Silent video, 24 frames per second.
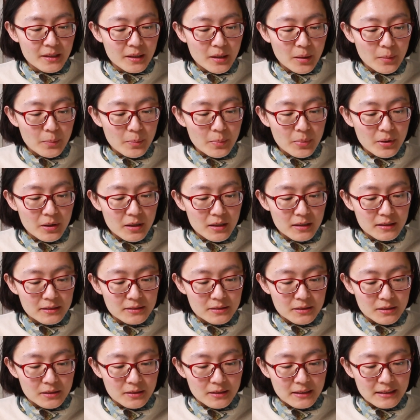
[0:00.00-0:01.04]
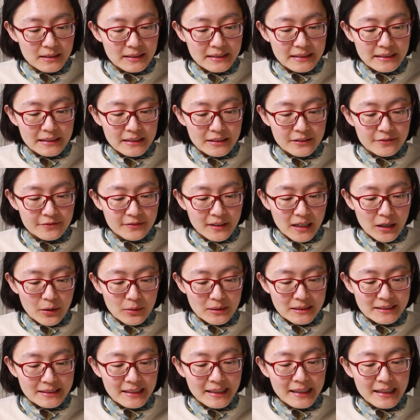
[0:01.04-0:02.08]
A burdock leaf
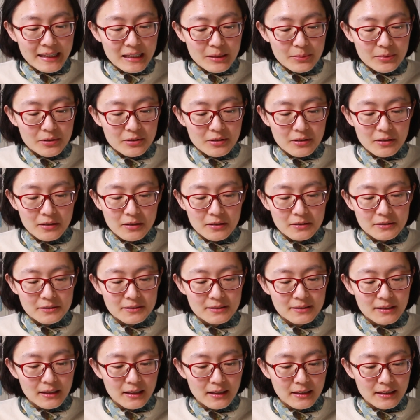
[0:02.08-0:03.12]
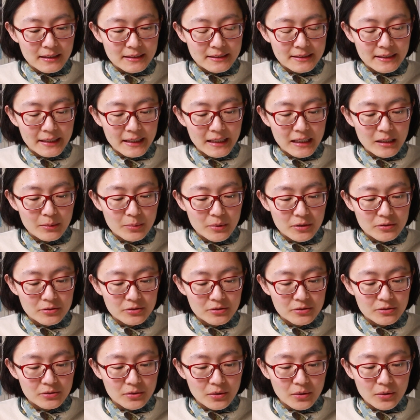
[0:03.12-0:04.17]
our tablecloth on a table
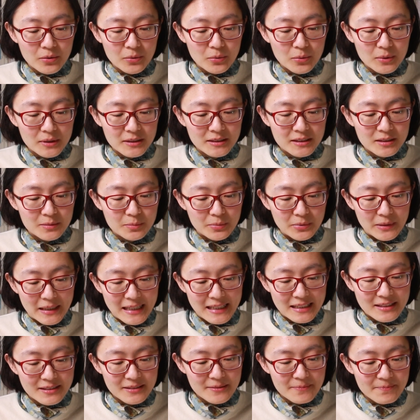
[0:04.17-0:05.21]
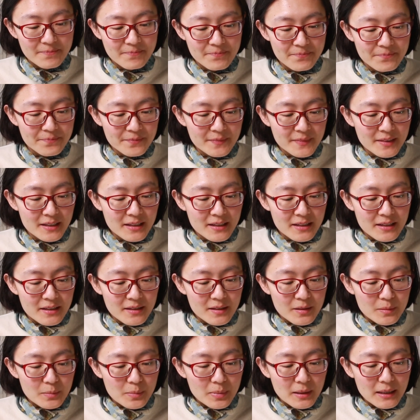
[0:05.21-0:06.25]
stone was spread.
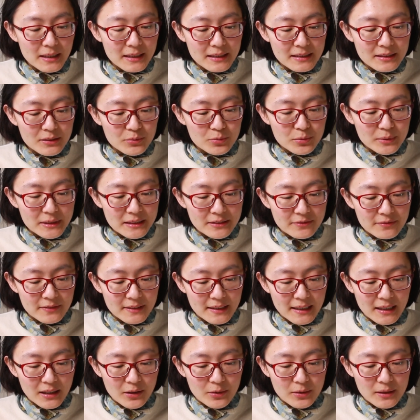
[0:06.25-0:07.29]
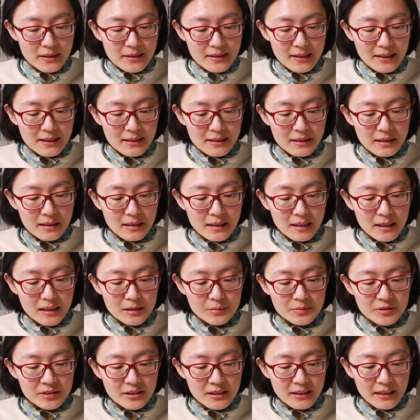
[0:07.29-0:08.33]
The bindweed flower that
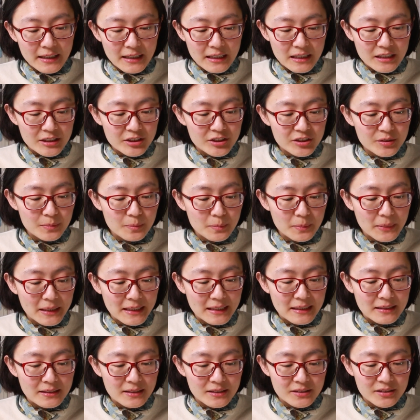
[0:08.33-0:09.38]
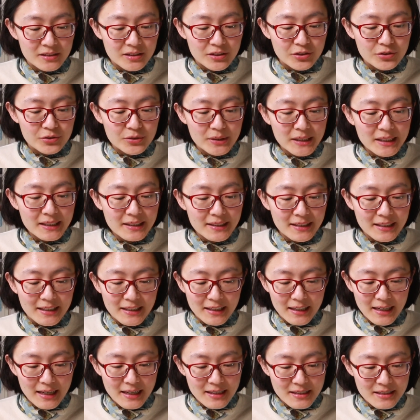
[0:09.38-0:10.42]
climbs the hedge made us a drinking
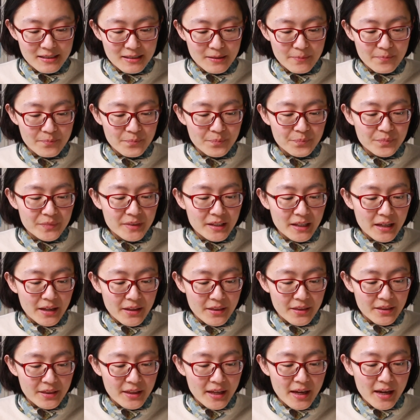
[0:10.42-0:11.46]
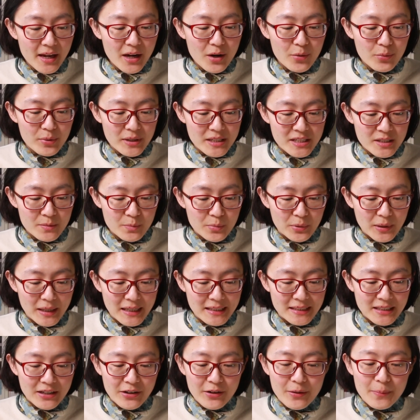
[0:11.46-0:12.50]
glass, and there we
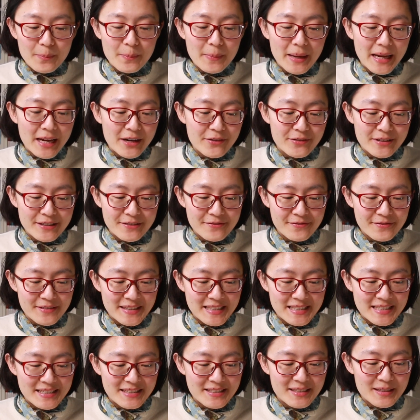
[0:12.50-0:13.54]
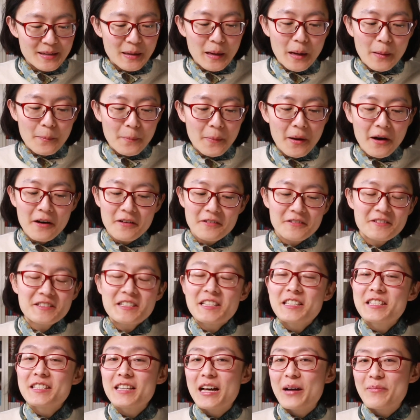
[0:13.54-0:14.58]
spread our merry feast upon the
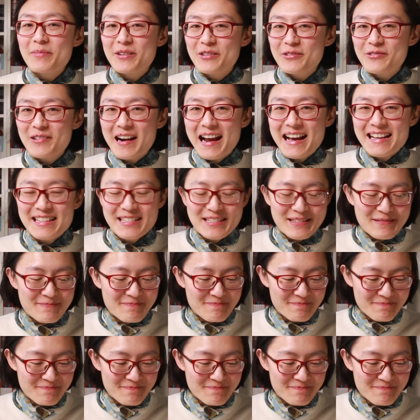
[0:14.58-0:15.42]
summer grass.